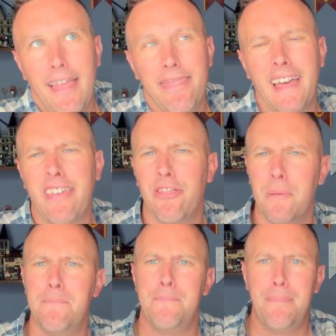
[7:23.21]
like
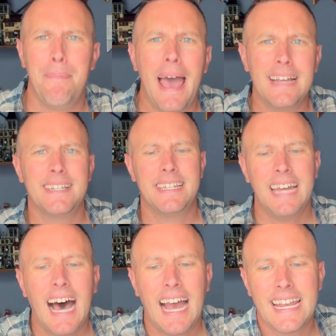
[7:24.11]
the best
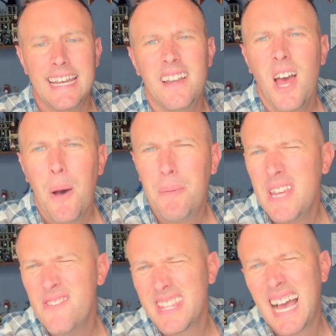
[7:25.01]
tie-in. But
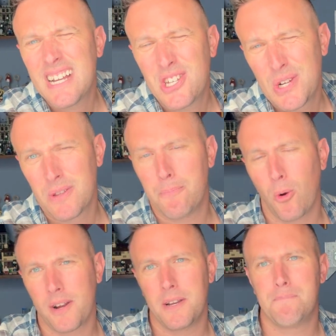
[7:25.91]
even last year with
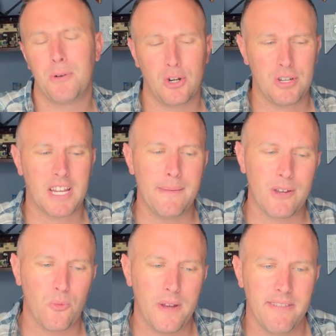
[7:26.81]
Borgin and Burke's
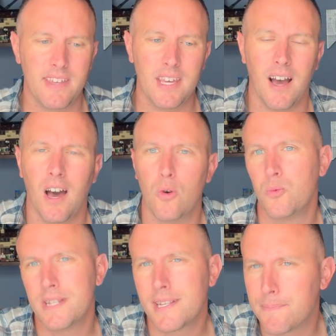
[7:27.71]
coming with the
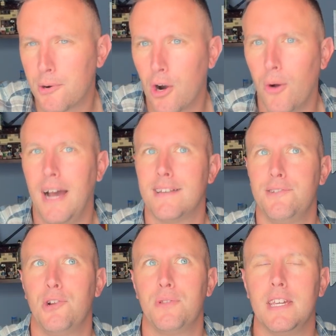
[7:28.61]
Weasley's Burrow as,
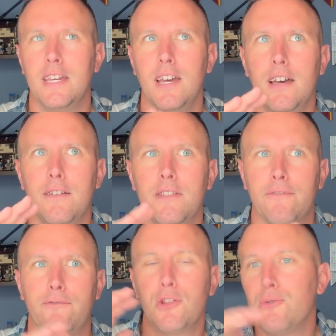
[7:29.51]
you know, the
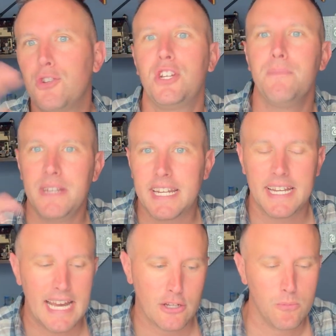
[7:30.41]
flute chimney
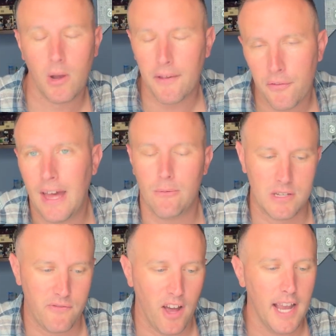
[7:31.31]
connection point, I thought that
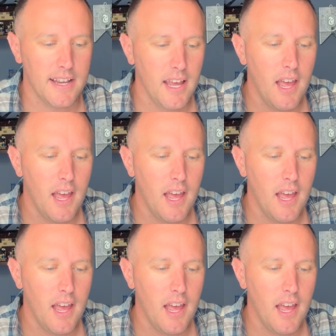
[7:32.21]
was fine.